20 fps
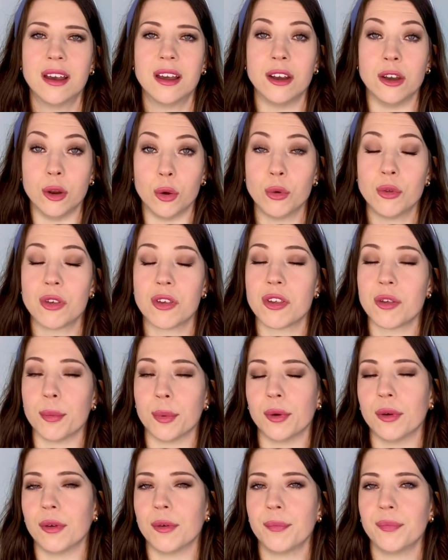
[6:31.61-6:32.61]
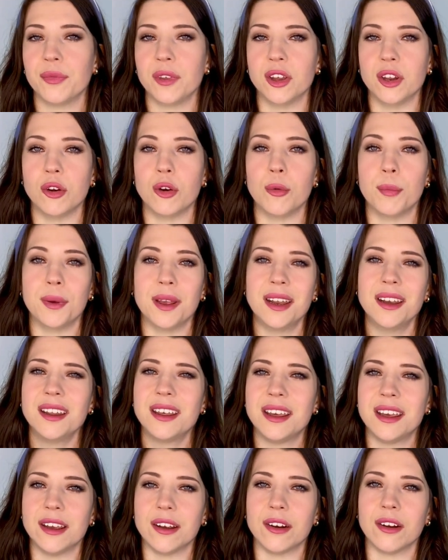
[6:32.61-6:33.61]
noticeable, you know, but in
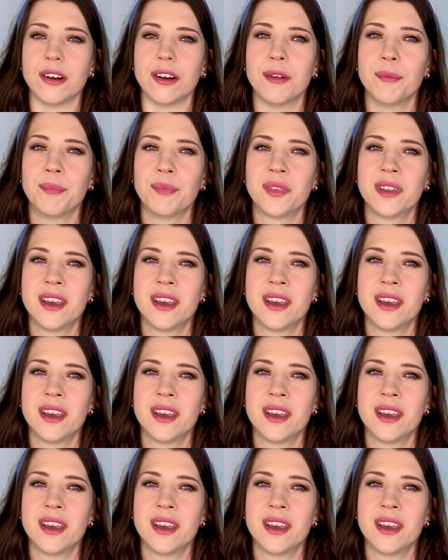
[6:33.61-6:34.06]
here,